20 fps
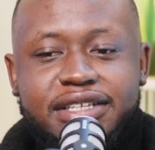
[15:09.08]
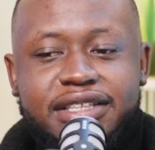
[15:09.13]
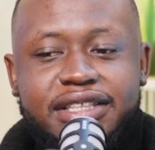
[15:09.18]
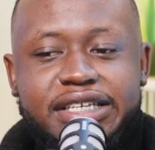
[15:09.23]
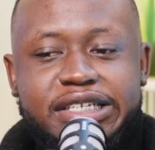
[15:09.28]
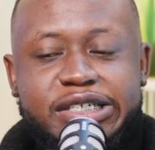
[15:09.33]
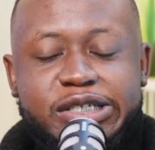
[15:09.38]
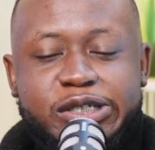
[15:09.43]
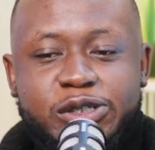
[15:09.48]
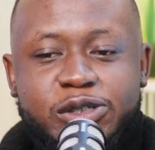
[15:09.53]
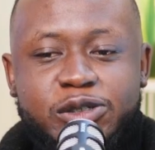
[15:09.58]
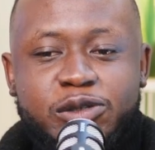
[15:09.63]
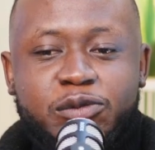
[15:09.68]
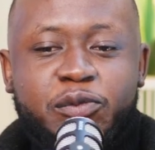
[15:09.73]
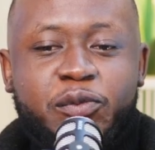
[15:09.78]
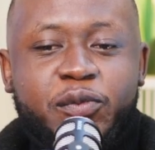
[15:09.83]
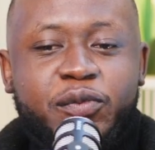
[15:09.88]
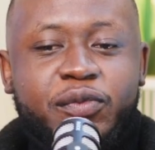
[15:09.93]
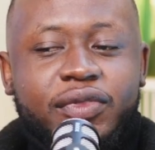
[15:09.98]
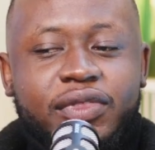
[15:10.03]
the thing is,
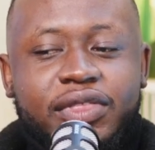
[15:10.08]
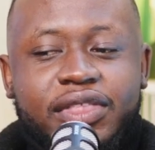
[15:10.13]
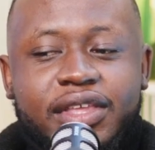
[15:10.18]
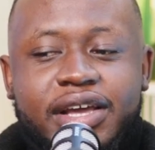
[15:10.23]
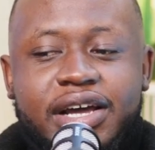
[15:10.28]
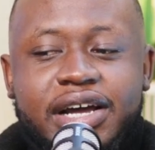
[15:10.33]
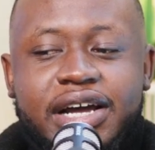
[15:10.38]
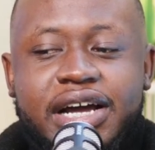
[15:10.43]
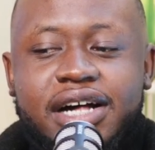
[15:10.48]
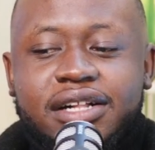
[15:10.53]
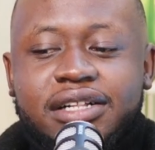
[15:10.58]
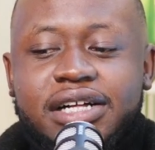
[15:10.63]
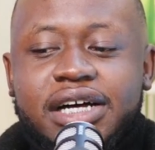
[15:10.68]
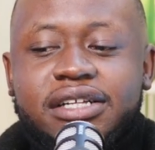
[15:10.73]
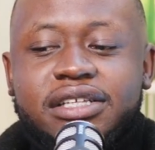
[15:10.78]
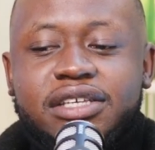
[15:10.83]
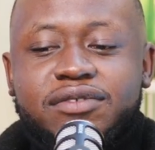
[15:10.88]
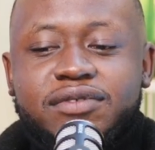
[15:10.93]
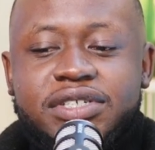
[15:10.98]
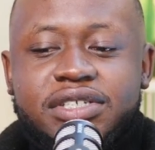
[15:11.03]

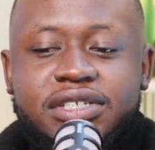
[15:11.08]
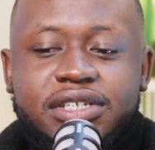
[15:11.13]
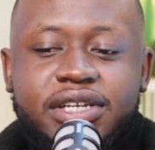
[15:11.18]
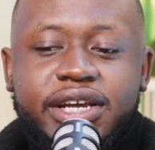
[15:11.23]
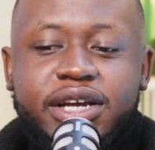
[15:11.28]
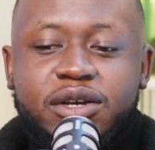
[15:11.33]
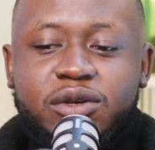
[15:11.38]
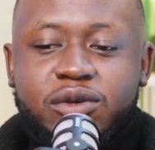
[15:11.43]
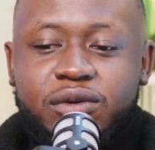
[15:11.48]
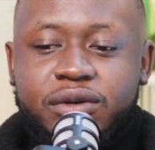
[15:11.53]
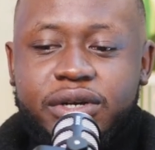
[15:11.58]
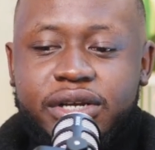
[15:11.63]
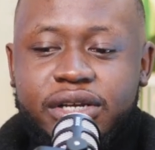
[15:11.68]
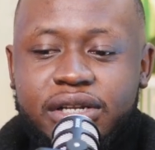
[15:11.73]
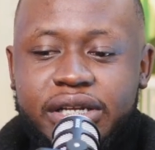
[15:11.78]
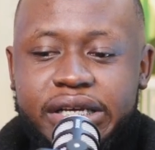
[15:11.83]
I'll give a scenario, right?